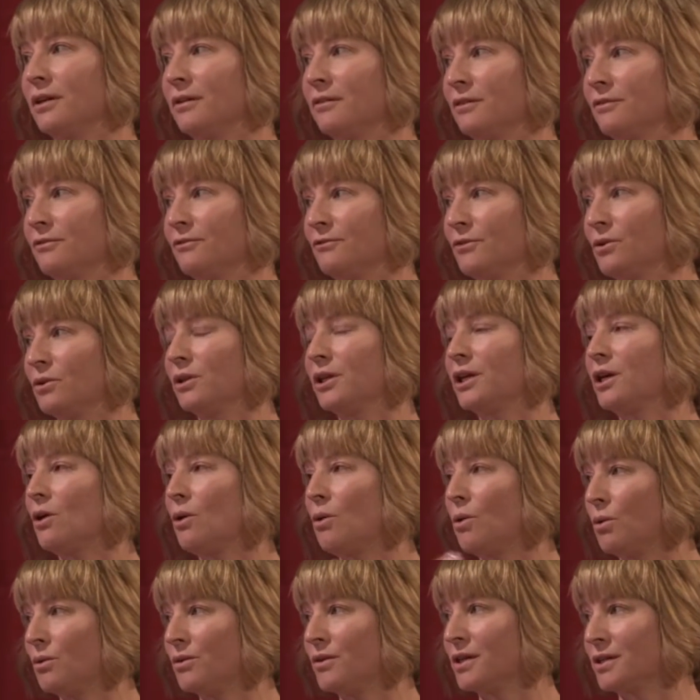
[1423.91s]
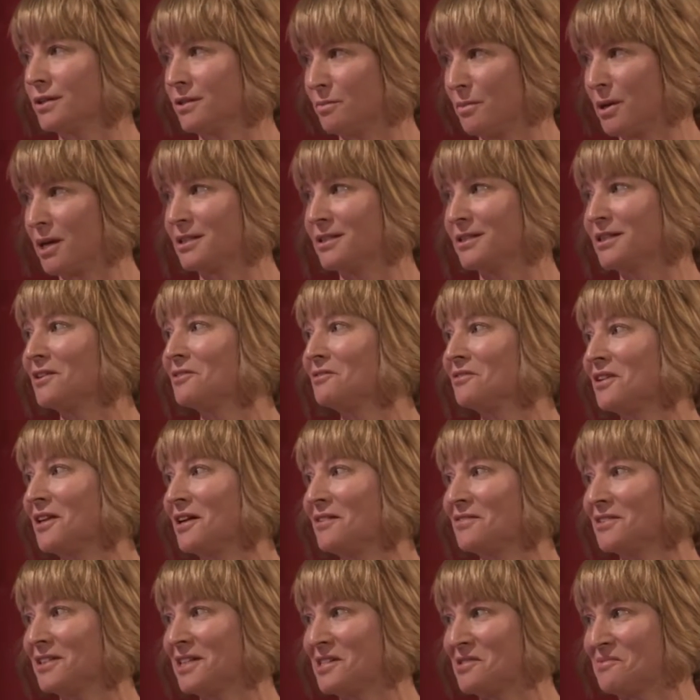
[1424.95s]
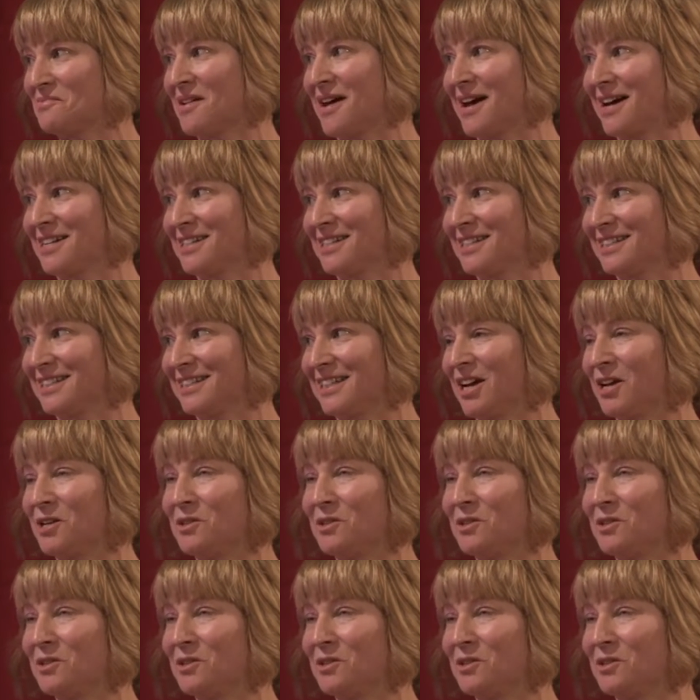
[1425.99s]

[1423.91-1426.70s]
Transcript: fully hold the space of love and compassion.